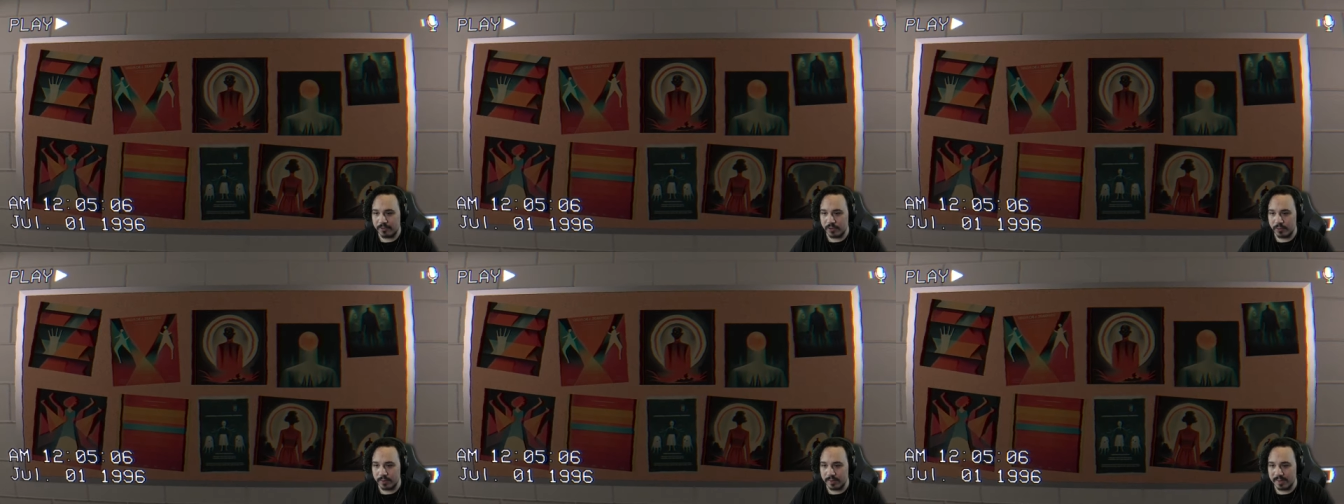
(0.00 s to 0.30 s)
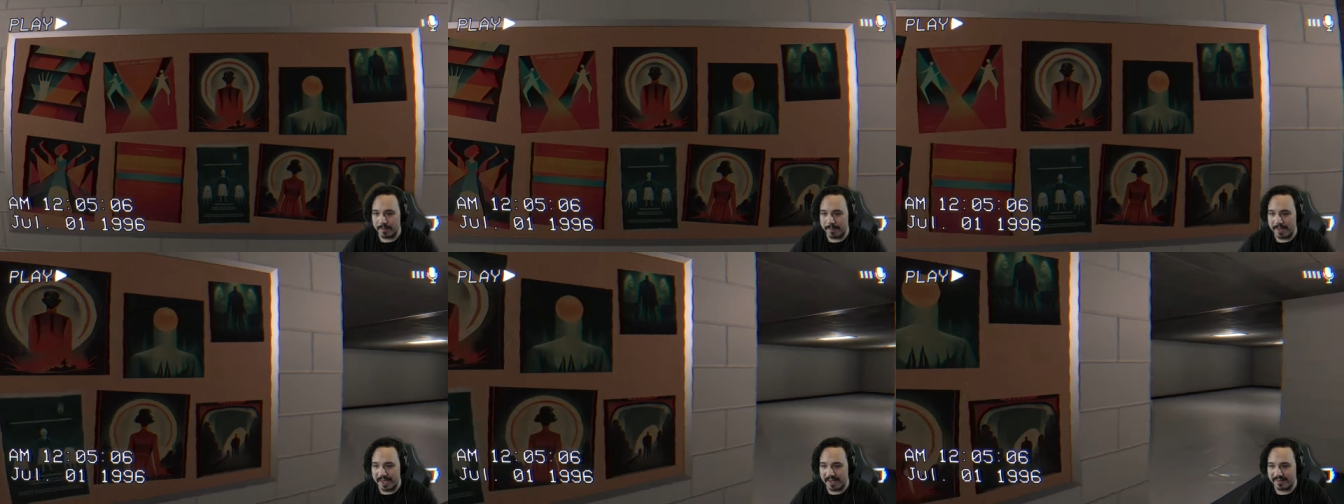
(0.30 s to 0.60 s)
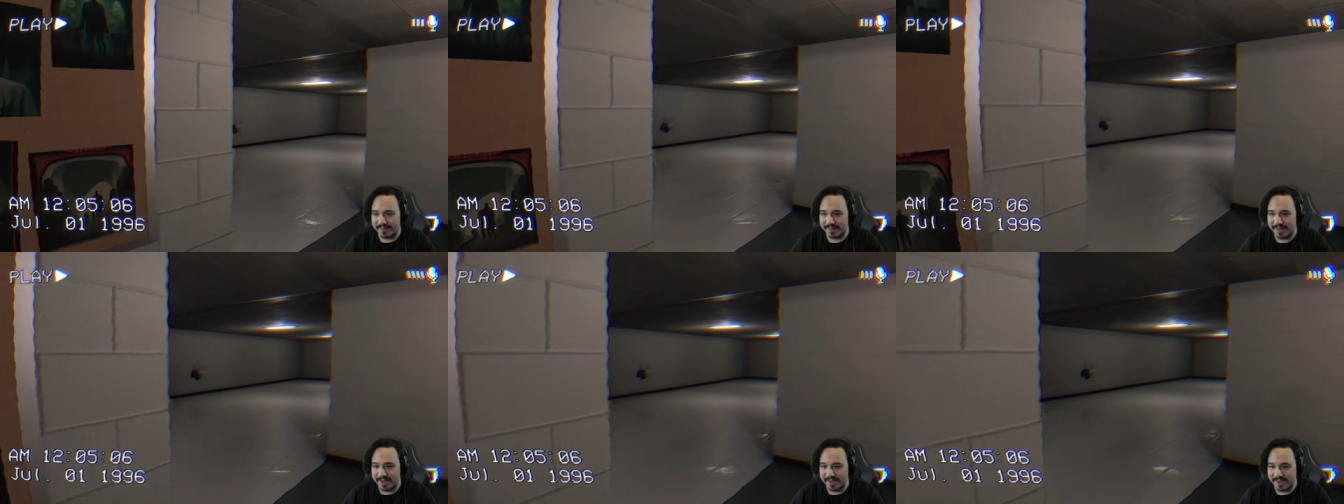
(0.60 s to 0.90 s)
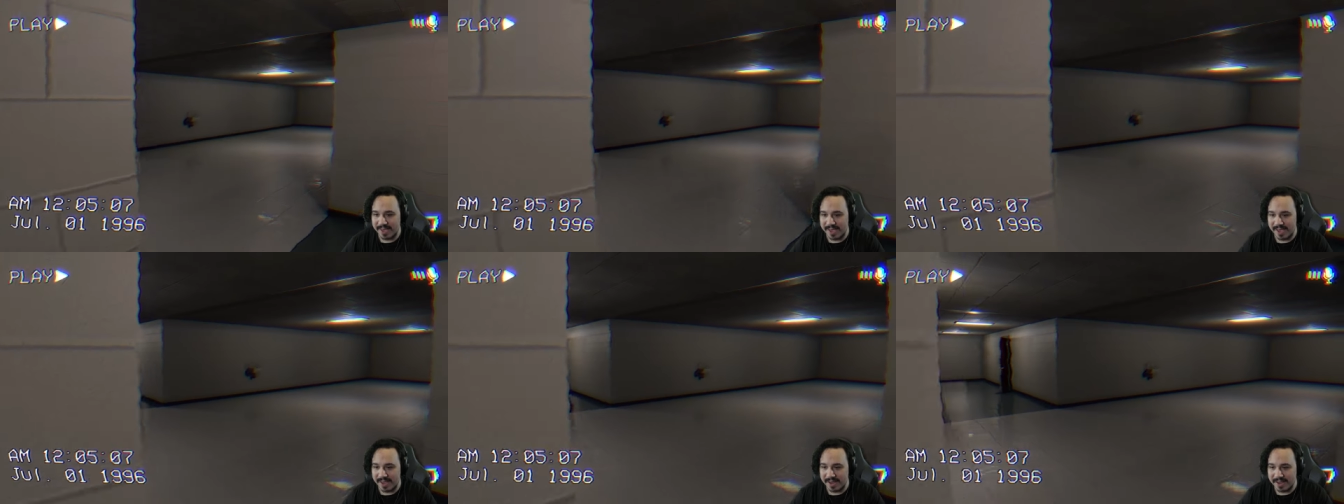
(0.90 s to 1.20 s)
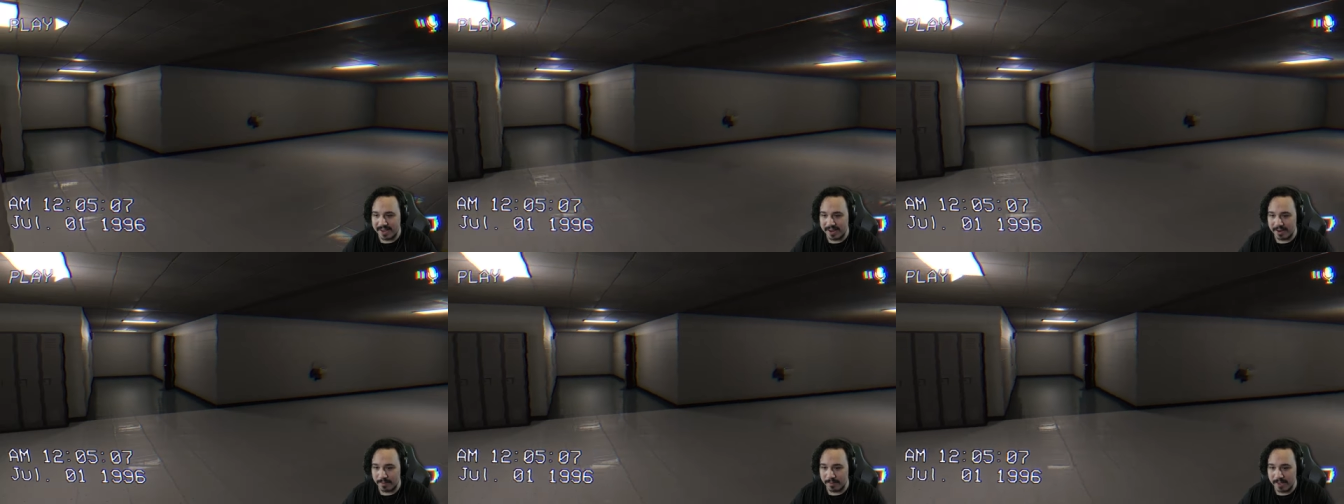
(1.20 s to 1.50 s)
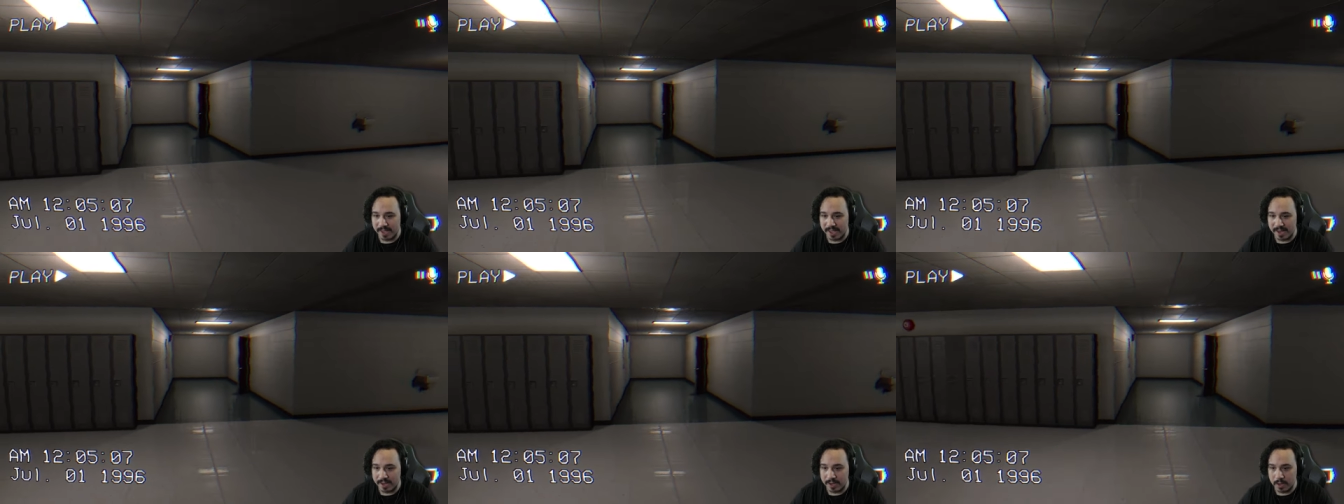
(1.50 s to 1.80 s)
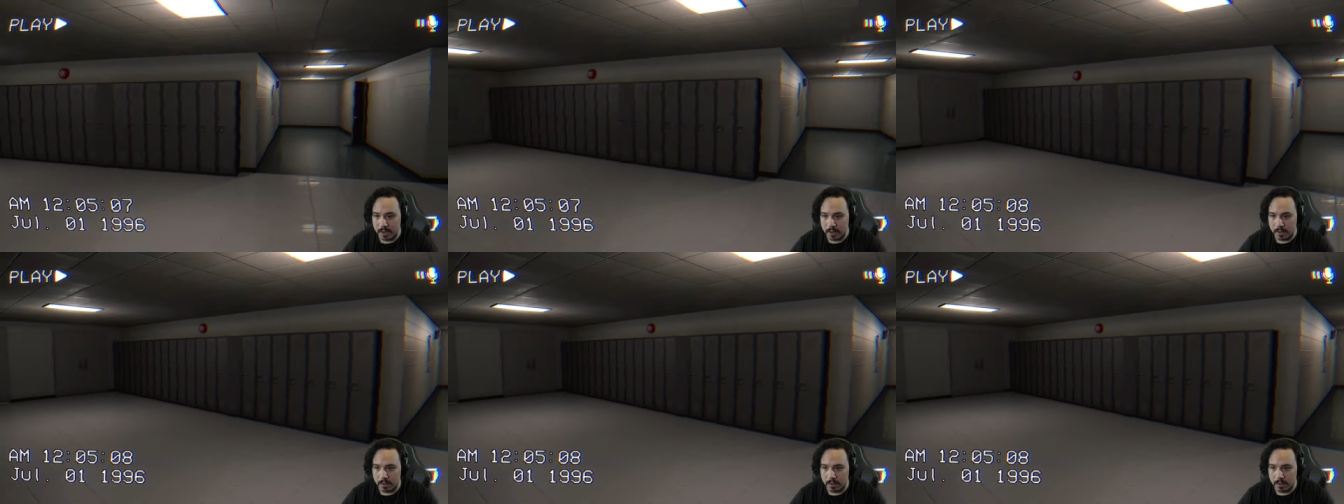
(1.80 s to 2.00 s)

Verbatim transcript: doing the best I can here, man.